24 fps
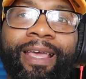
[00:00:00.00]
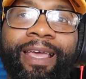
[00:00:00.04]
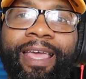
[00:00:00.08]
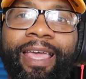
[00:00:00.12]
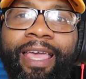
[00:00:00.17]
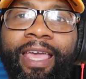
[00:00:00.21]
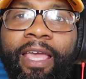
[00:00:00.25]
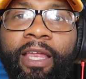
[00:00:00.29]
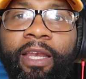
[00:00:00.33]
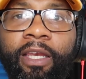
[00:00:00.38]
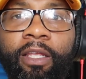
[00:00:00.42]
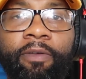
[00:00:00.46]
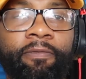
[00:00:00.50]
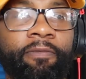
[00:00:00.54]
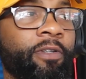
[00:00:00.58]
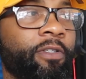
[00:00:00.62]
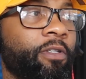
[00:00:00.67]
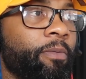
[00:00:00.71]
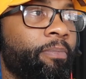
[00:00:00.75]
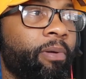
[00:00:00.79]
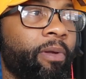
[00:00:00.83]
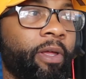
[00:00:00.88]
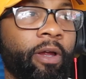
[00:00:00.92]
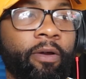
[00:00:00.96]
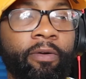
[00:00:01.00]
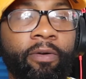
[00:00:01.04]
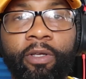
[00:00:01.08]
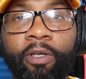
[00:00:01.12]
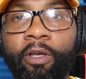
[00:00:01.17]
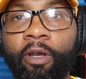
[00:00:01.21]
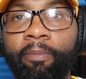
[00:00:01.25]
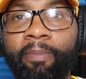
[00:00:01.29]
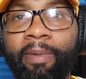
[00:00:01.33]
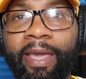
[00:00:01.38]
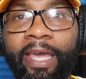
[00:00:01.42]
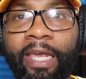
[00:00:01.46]
and Defensive Player of the
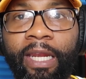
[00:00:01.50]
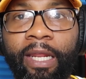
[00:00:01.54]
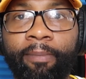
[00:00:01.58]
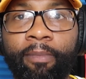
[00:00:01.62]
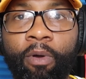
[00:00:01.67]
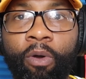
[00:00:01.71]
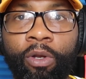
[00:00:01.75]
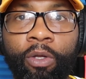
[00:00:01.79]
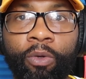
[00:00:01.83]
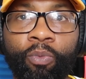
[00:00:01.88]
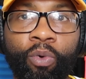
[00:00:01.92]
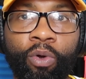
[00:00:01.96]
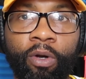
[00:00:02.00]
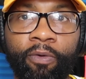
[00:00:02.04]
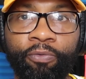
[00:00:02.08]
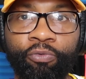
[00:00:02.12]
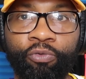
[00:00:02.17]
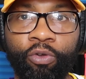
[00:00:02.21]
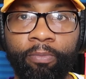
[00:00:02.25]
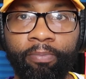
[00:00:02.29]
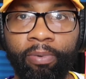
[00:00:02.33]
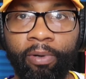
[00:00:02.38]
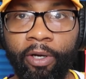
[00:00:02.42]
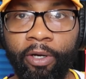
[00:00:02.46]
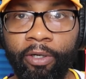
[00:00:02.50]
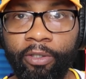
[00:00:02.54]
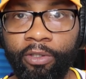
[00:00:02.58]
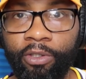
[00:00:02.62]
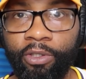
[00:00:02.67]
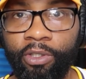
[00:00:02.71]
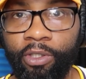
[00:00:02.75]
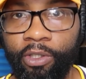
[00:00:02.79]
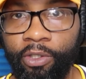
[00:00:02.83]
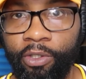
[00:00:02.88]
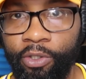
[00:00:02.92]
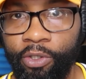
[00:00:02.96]
Year, making him only one of 3 players
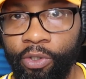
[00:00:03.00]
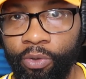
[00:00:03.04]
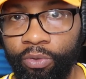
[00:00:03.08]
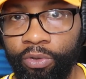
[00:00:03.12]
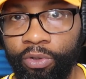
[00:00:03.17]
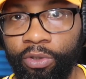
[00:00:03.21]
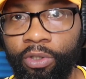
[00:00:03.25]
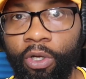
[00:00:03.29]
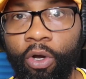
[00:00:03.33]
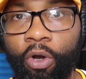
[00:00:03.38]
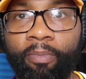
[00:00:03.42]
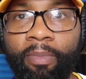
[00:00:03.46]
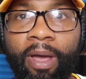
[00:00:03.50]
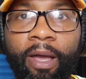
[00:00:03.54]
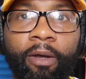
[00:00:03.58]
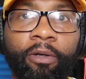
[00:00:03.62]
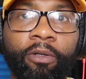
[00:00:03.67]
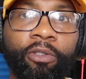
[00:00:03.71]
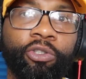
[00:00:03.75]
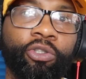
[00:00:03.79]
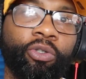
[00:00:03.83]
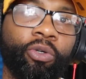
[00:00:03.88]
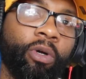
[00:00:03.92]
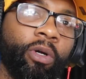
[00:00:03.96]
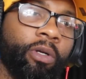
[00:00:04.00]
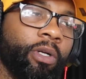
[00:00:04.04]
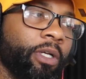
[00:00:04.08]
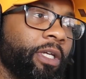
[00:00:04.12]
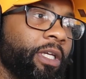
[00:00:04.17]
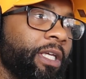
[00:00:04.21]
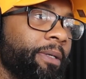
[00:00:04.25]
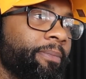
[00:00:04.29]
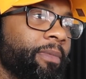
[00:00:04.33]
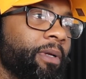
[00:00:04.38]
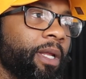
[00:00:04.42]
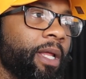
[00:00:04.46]
to do so: Michael Jordan,
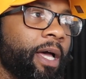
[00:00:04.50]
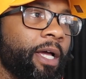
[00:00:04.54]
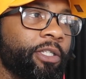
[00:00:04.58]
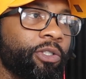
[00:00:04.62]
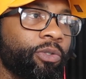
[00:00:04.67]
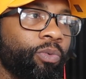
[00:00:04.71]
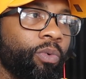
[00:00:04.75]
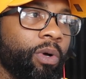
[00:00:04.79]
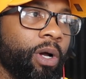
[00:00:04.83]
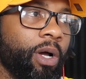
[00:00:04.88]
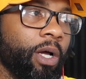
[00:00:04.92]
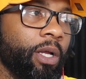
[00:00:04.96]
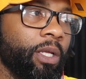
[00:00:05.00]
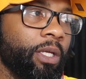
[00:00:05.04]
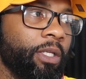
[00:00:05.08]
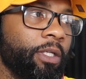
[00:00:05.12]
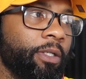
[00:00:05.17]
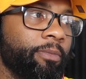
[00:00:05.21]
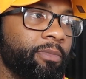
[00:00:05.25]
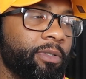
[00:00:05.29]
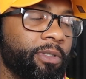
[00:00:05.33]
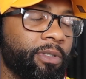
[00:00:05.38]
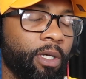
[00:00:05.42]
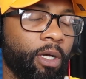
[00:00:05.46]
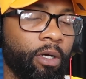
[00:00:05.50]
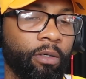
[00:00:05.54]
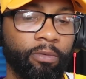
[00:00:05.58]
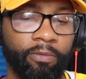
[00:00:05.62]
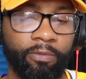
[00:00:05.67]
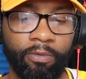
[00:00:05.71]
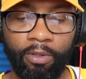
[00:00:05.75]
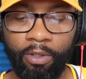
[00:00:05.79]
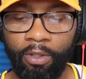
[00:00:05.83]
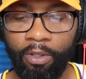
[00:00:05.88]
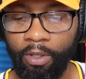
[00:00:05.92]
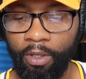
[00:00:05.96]
Hakeem Olajuwon, and himself.